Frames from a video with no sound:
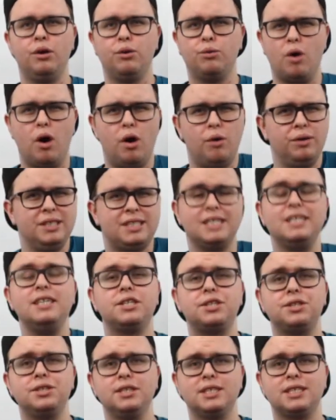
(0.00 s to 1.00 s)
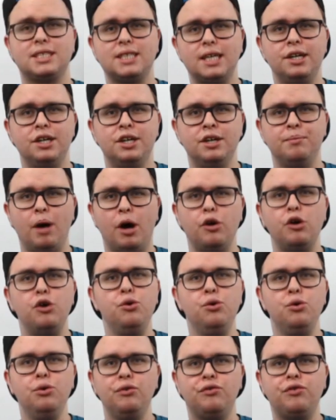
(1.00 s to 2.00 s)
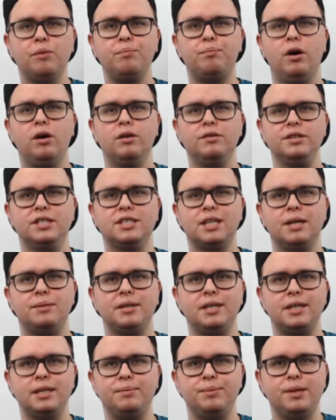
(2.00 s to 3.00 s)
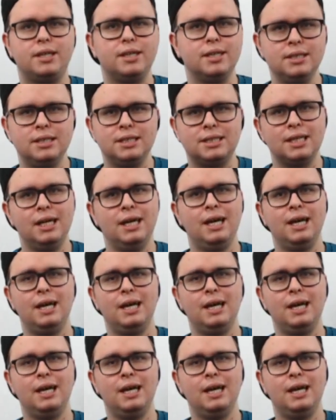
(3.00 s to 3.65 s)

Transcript: We're always initially excited about new football leagues coming in because,